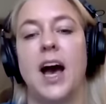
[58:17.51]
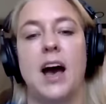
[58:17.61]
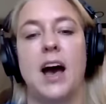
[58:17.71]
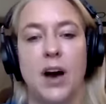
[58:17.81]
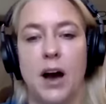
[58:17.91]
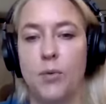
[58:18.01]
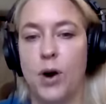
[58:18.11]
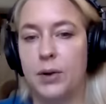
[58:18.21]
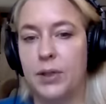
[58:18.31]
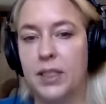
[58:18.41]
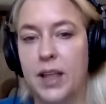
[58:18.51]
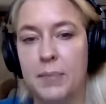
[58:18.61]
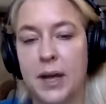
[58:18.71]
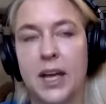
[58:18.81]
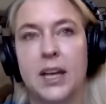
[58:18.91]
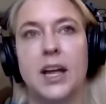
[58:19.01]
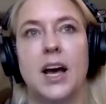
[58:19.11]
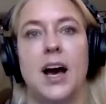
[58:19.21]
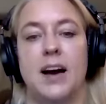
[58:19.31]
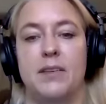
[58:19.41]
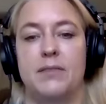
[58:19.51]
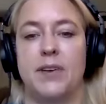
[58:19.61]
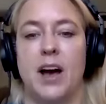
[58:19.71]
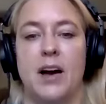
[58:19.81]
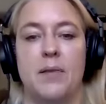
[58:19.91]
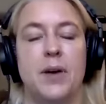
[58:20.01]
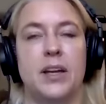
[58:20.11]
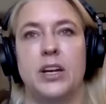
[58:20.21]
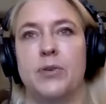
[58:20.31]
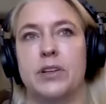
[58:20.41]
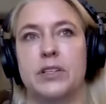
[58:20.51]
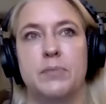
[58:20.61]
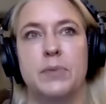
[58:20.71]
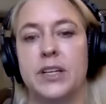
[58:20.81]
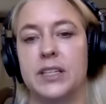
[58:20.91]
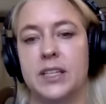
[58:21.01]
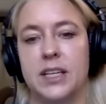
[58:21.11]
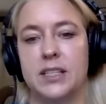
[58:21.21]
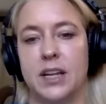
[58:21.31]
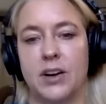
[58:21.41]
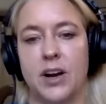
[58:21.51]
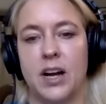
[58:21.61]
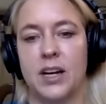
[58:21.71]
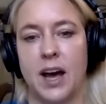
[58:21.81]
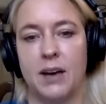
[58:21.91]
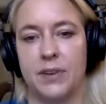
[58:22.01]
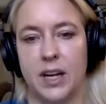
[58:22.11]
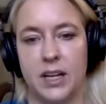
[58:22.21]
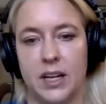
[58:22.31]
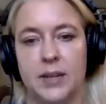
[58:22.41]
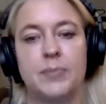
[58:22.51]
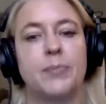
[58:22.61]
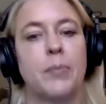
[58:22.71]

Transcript: have hot water with lemon, have, there's a million teas that are uncaffeinated.